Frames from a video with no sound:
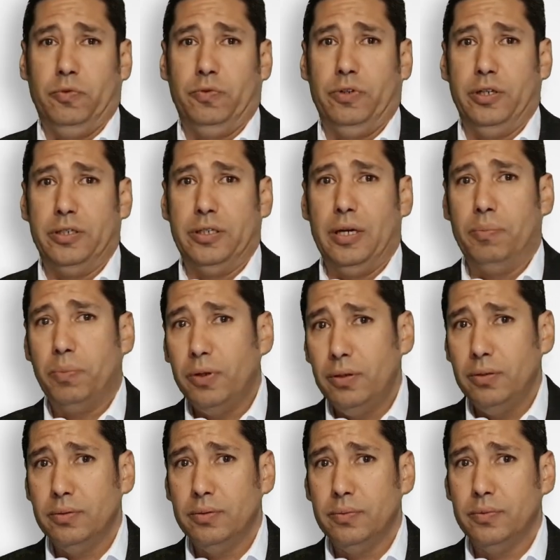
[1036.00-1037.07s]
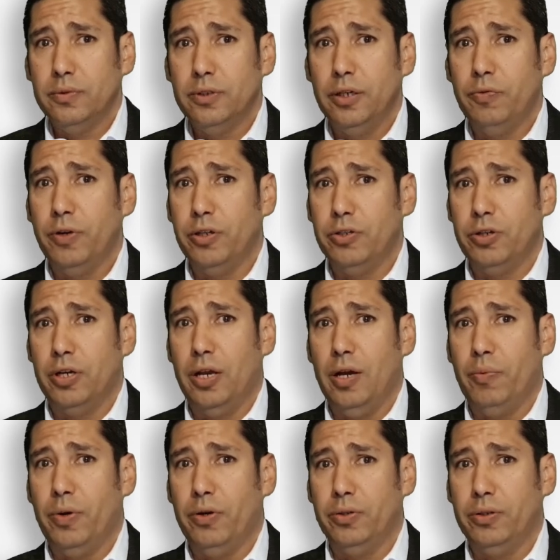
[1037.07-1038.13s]
For example, if we're talking
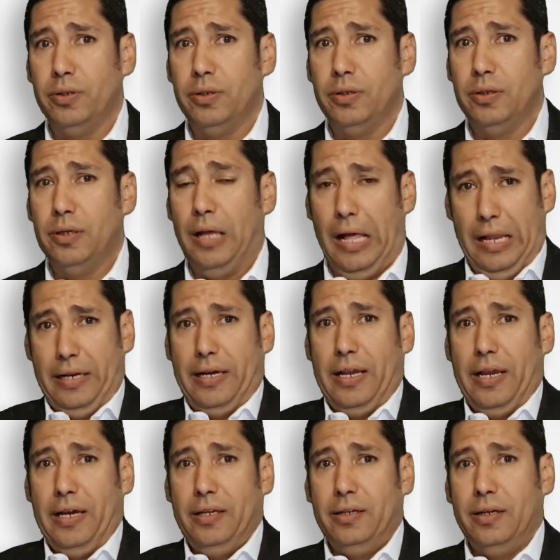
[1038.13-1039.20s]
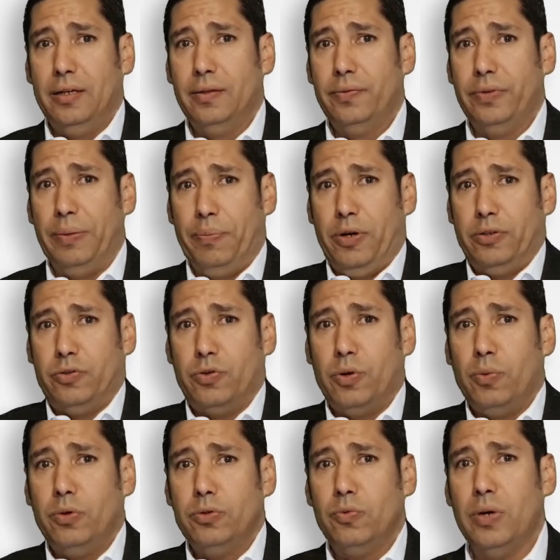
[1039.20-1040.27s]
about alkaline, the most
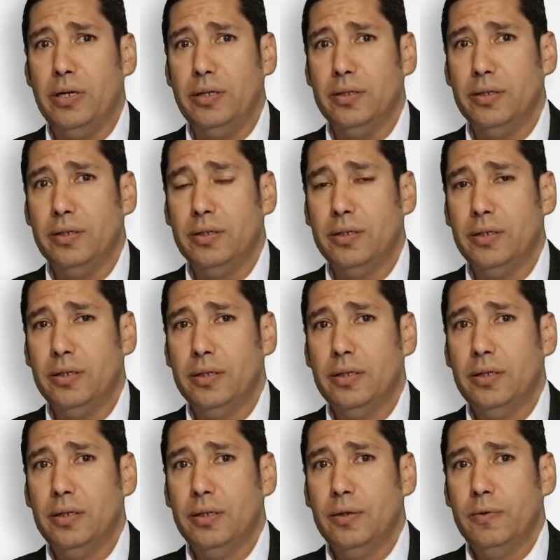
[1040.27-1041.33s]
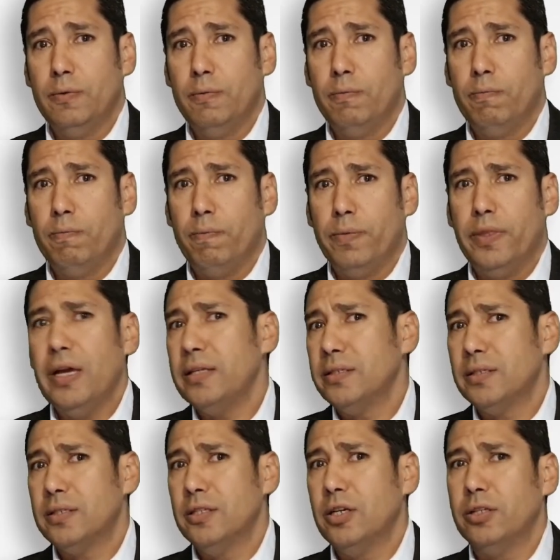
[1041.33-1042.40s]
robust one,
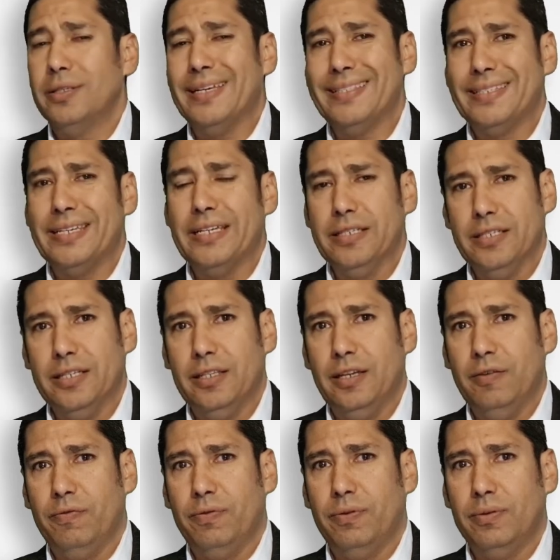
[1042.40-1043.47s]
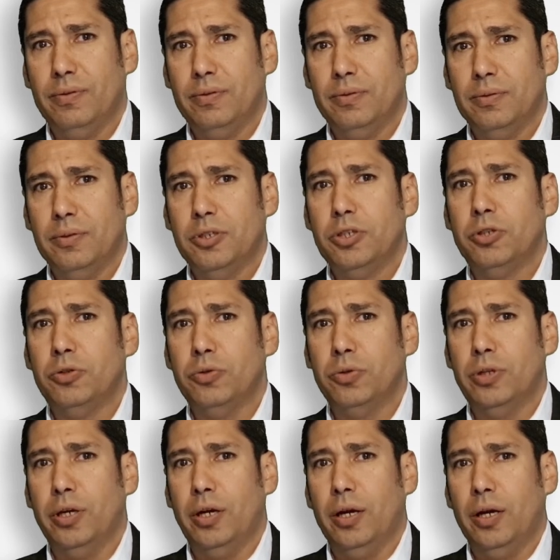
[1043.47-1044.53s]
that's not that sensitive
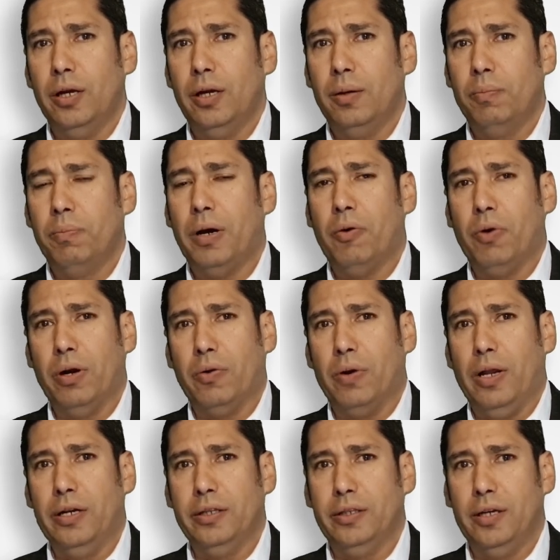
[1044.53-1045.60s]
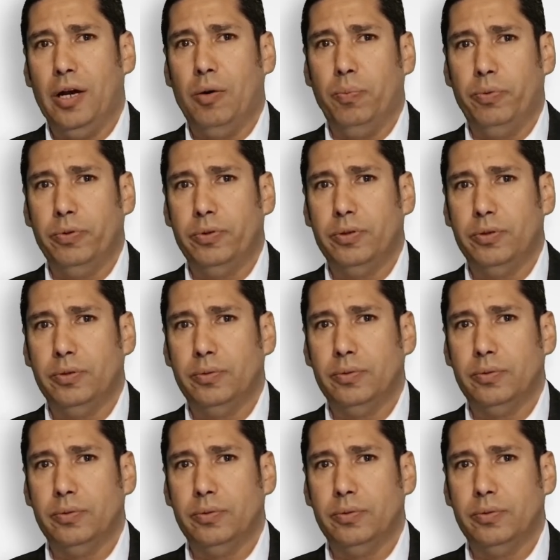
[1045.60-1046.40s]
to the power quality output.